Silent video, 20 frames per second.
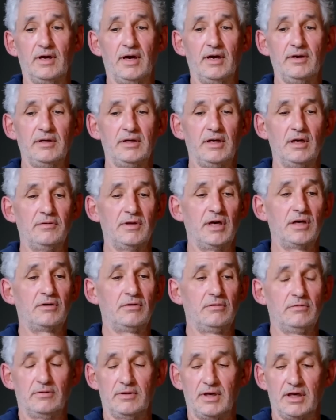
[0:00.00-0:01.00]

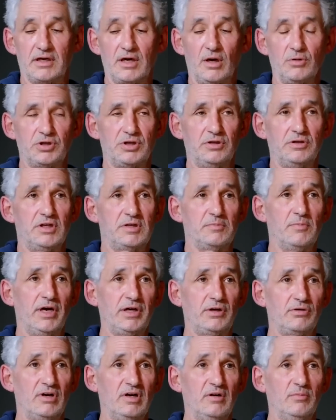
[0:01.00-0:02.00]
they cultured this
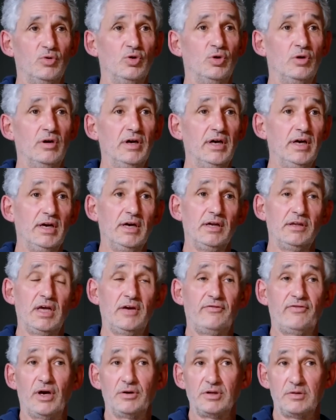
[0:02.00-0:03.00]
microbe, or
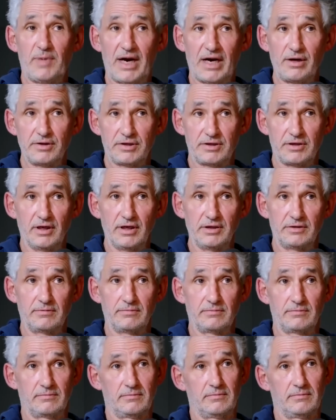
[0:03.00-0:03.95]
they found a parasite.